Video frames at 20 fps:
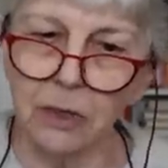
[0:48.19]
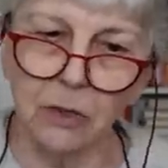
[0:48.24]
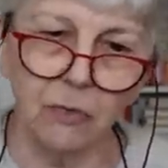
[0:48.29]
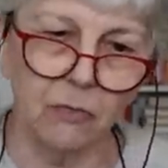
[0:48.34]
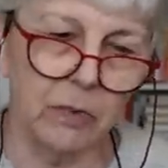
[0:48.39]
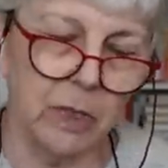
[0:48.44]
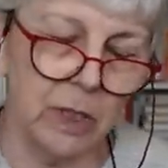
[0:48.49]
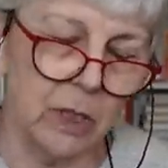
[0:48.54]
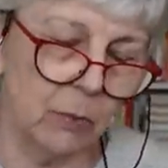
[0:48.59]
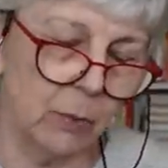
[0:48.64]
end
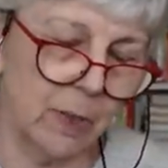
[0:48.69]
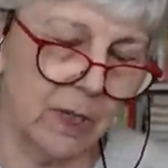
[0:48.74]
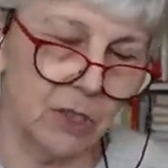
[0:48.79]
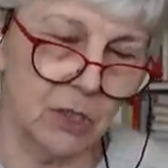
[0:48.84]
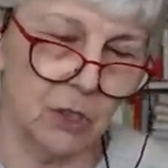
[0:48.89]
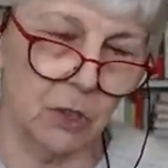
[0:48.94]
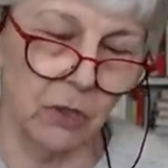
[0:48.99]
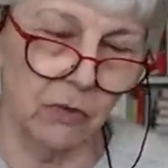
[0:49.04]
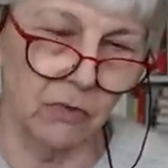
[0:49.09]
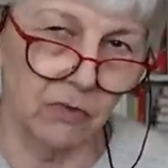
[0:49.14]

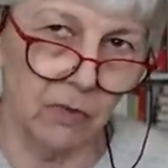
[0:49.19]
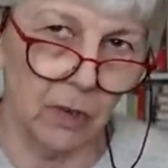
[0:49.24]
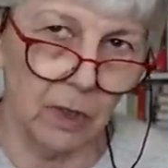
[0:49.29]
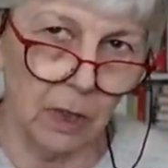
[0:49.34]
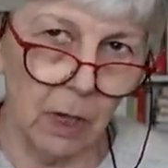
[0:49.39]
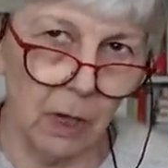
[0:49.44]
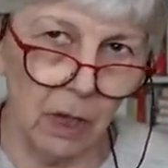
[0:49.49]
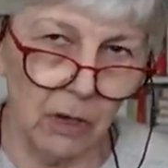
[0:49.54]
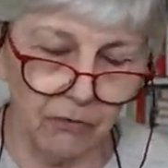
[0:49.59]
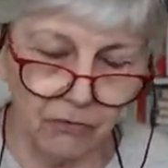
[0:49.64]
re;Quest over
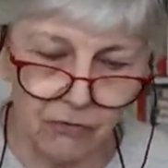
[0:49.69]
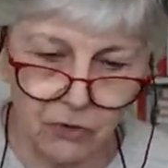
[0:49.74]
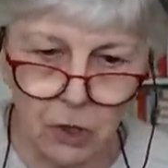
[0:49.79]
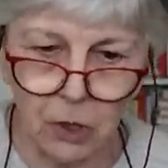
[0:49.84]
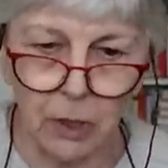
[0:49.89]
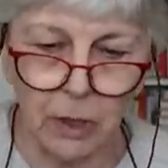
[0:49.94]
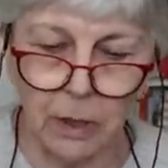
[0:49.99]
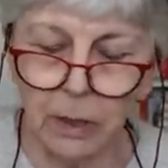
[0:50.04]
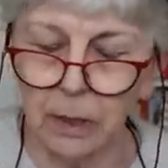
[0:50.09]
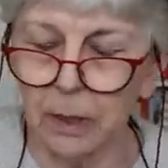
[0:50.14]
the last
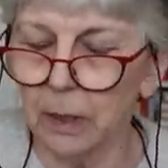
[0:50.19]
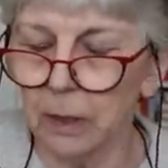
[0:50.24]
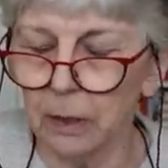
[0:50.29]
year